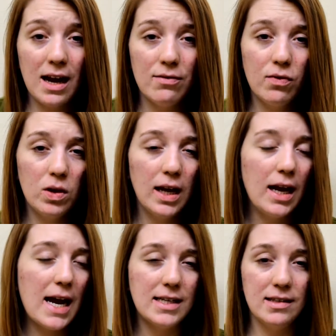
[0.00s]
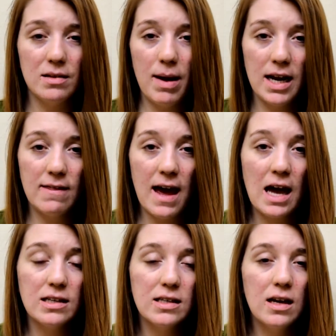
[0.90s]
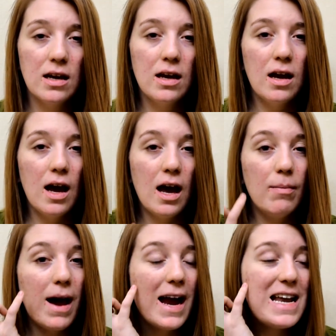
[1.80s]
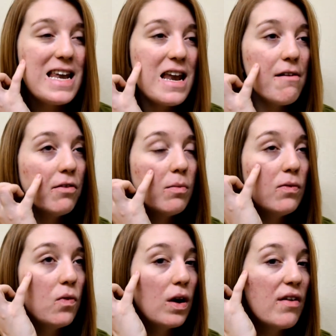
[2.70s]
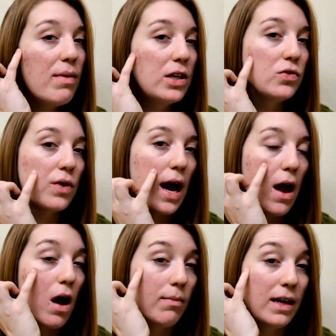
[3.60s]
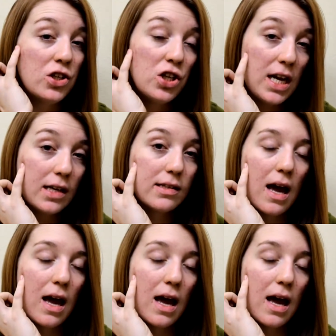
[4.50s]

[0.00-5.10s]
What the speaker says: I fully anticipated that, but I never before have been dry on my cheeks.